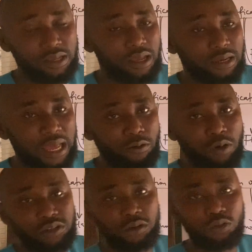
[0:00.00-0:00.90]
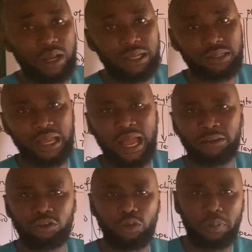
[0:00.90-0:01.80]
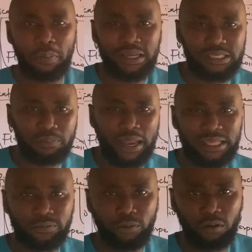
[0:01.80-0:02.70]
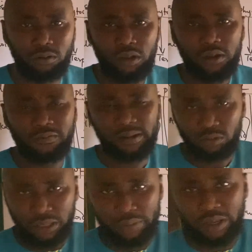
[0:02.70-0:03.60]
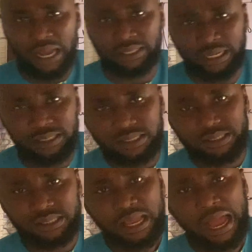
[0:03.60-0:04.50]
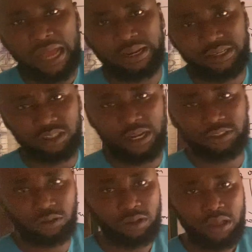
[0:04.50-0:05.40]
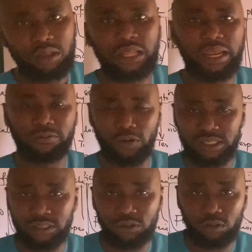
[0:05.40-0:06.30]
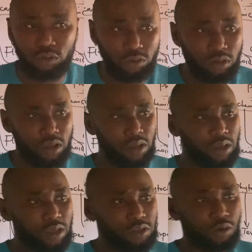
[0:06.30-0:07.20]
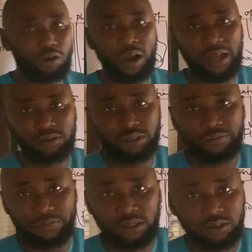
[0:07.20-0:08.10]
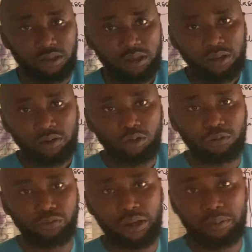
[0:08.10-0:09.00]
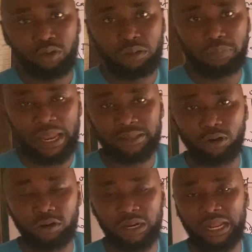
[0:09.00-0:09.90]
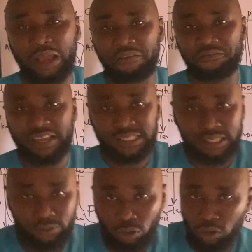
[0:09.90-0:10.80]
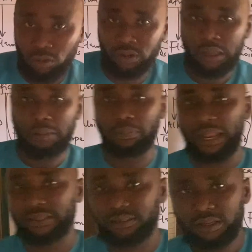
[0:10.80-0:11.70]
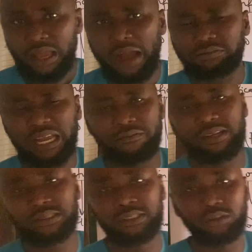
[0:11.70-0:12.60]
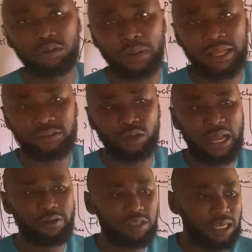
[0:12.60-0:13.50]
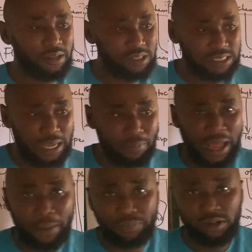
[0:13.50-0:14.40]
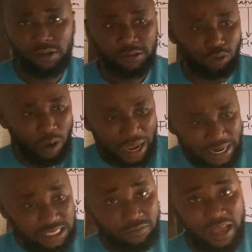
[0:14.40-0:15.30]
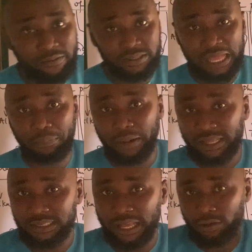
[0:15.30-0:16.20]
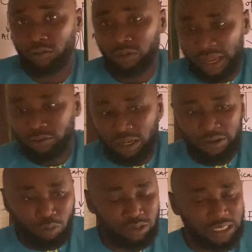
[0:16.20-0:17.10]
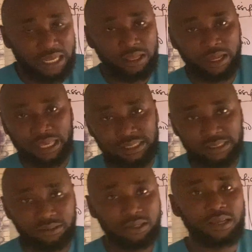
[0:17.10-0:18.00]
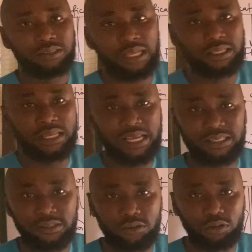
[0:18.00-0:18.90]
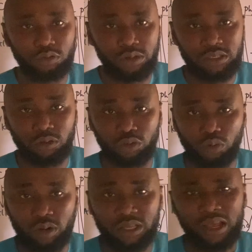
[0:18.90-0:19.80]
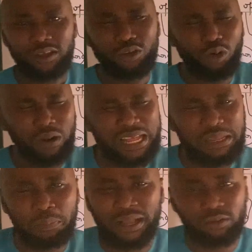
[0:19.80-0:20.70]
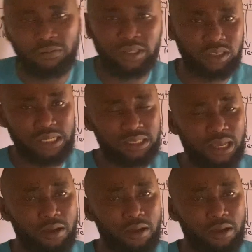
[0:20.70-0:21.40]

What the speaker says: Now we also look at how do you prepare this plant for phytochemical analysis and extraction. Now the first thing to do is to go out to the field, look for a known plant, or rather you harvest the known plant. After harvesting the known plant, you can use a leaf snap app to identify if it's that plant that you actually wanted that you are getting. Then the next thing to do is to do what? You collect the part of interest.